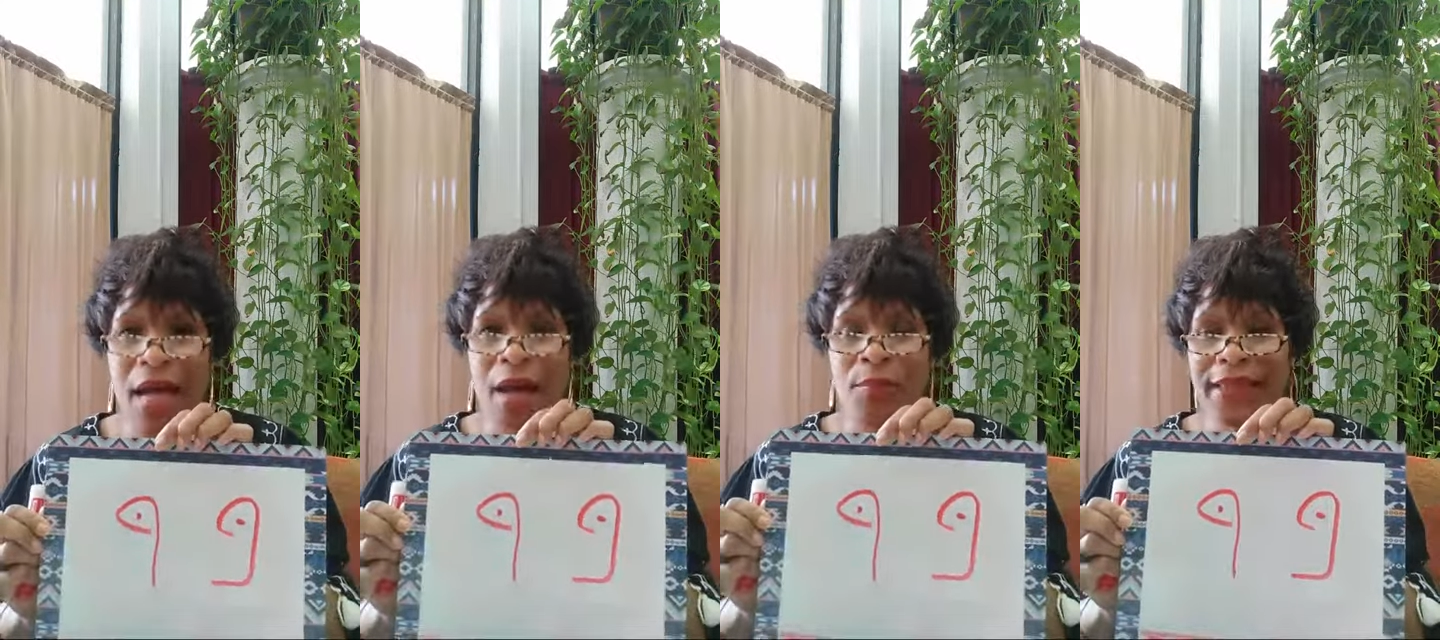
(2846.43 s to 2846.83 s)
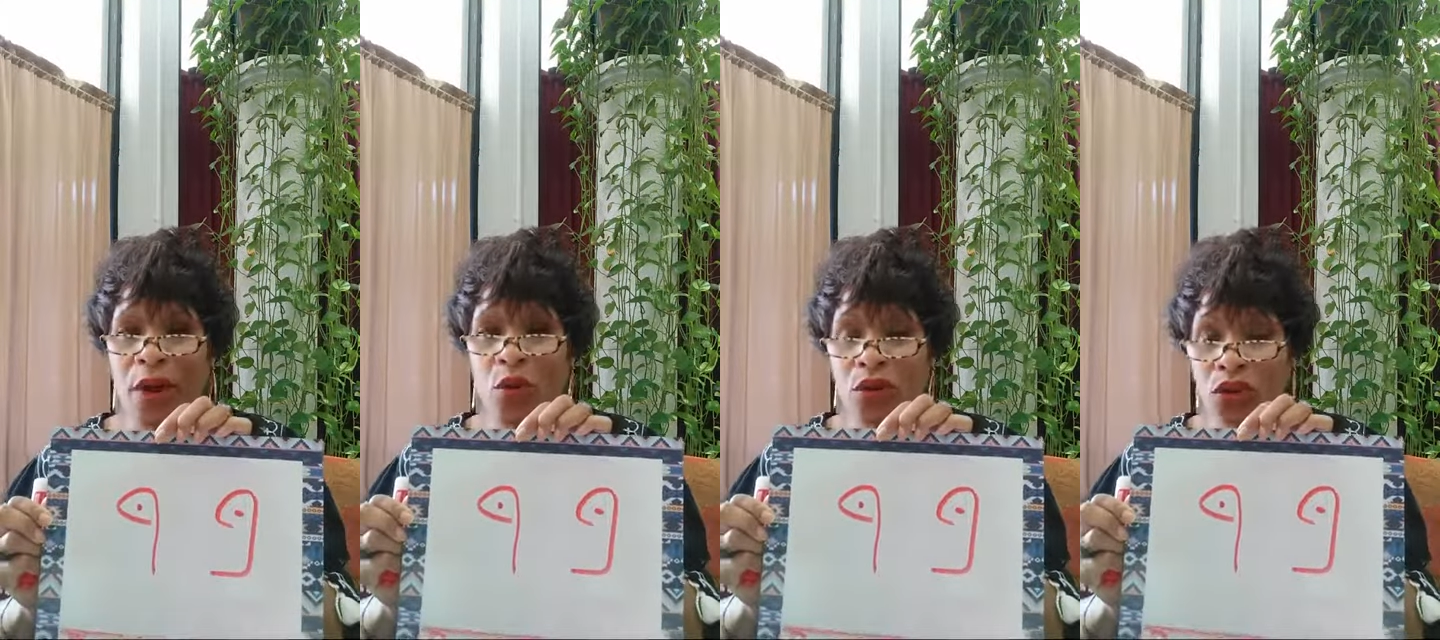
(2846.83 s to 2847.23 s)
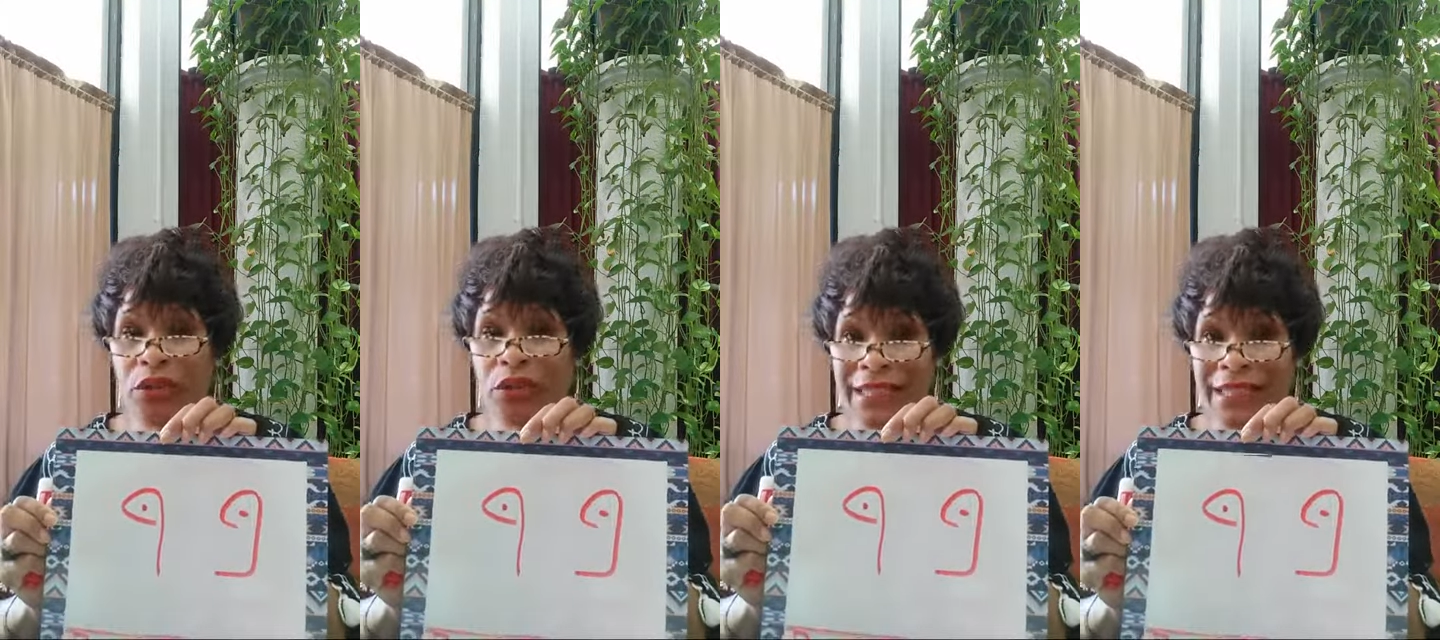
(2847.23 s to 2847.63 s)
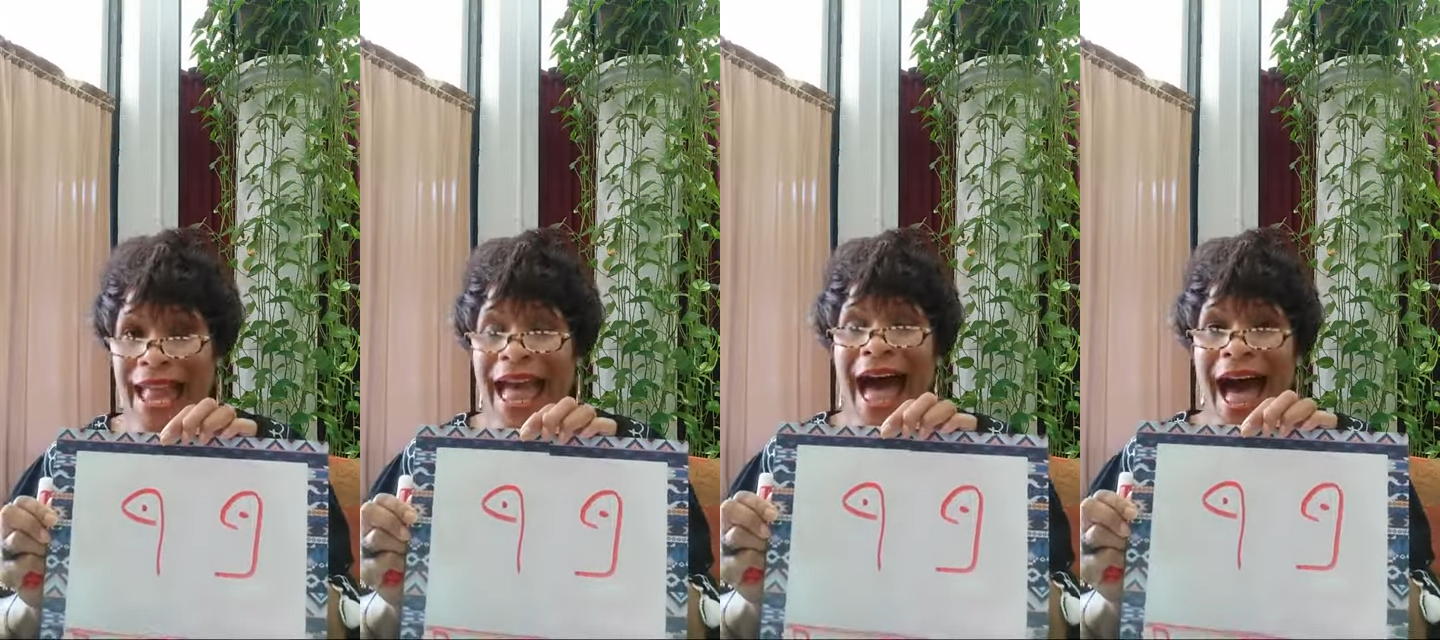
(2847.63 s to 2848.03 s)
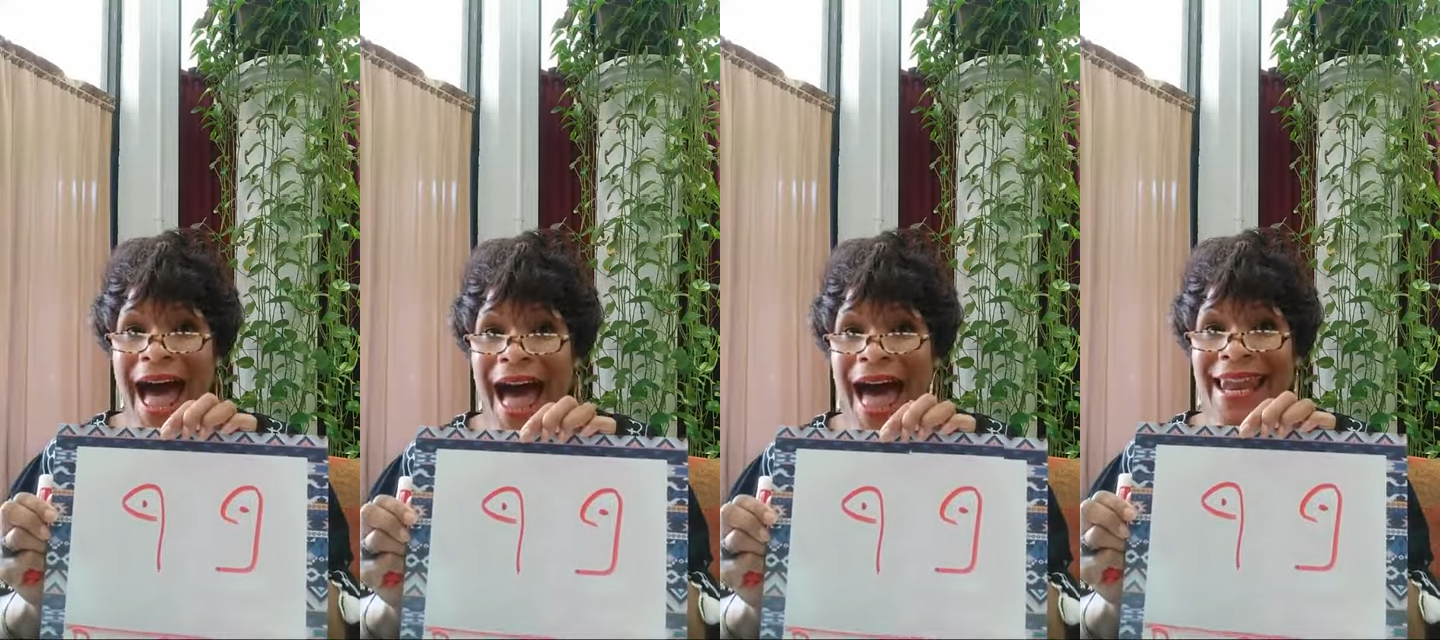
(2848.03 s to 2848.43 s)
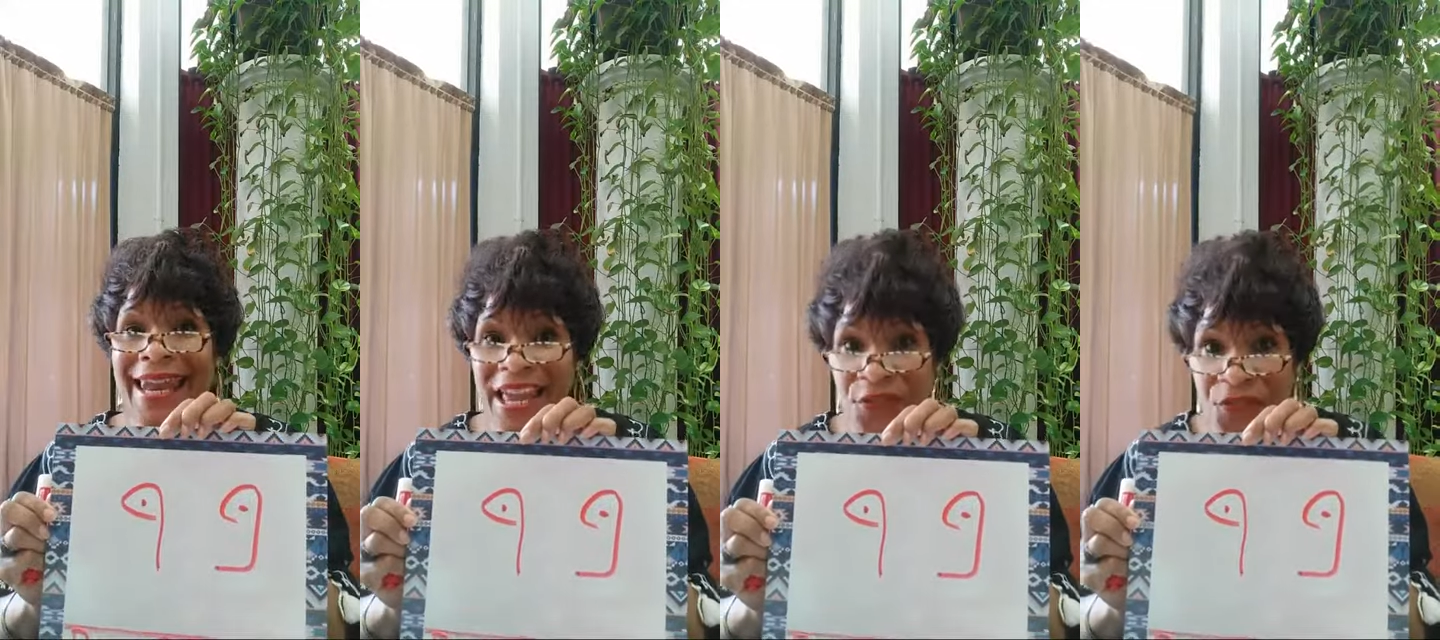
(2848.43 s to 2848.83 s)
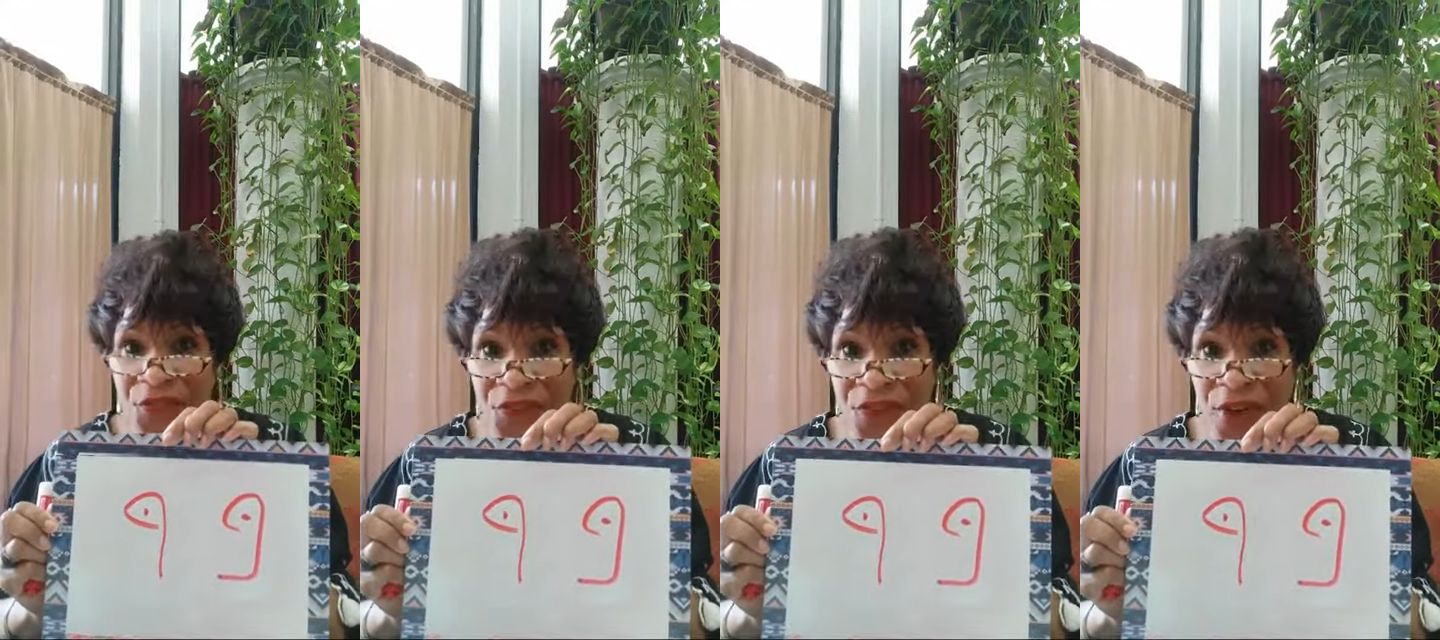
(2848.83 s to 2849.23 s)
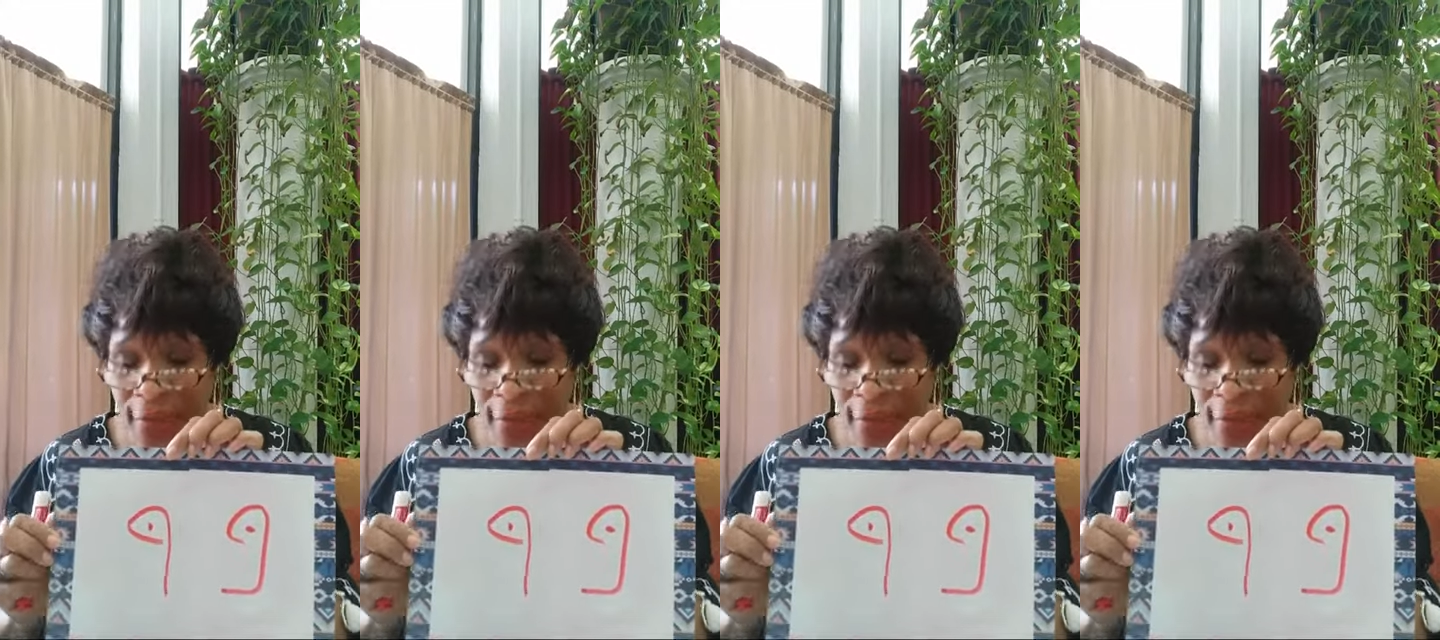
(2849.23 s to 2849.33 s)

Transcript: But they want you to say Aleph.